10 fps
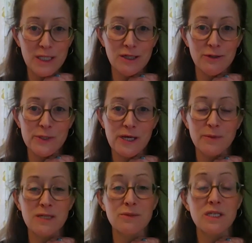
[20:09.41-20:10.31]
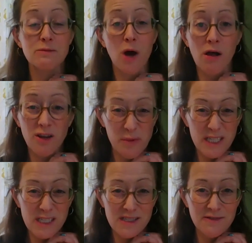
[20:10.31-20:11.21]
to use up some smaller
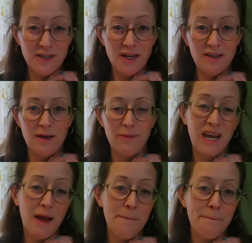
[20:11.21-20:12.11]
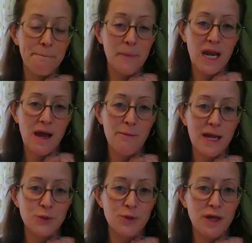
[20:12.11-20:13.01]
pieces of yarn that may not
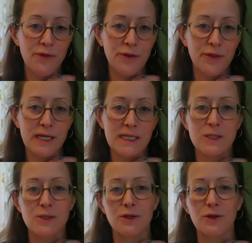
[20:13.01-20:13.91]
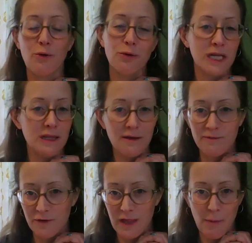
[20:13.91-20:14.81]
match with other things, or you don't need them
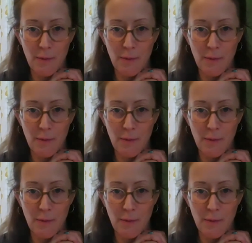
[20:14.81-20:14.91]
for that